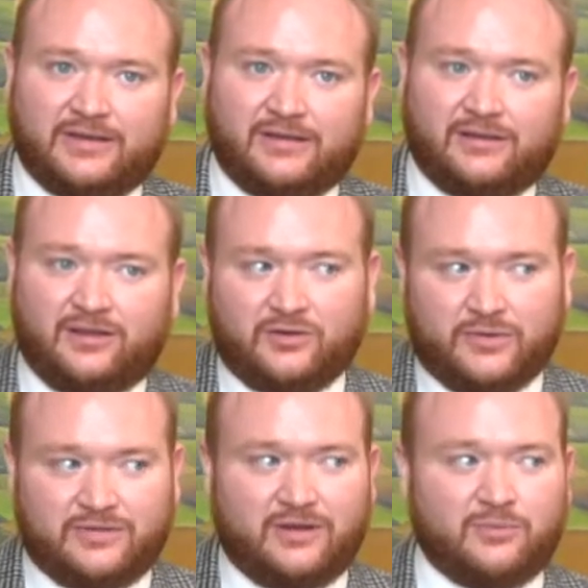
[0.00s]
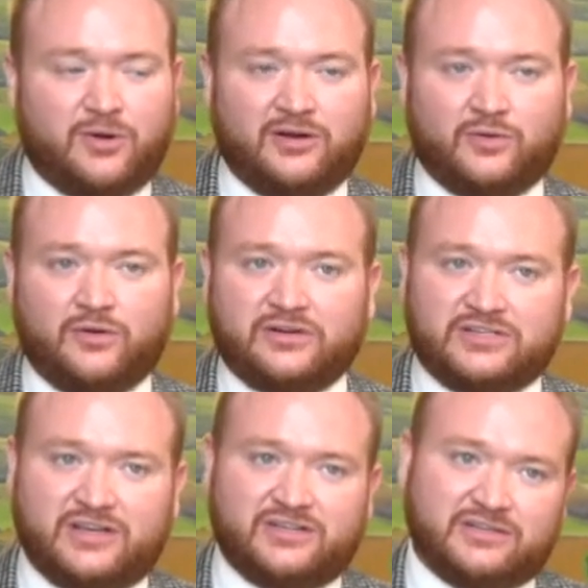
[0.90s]
along with our partner
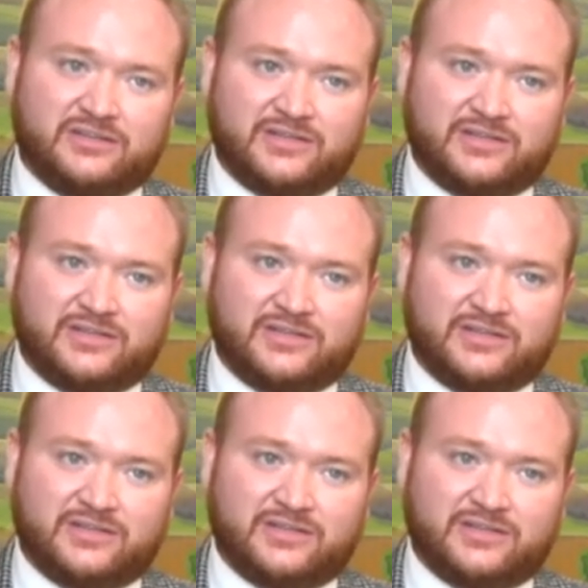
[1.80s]
organizations,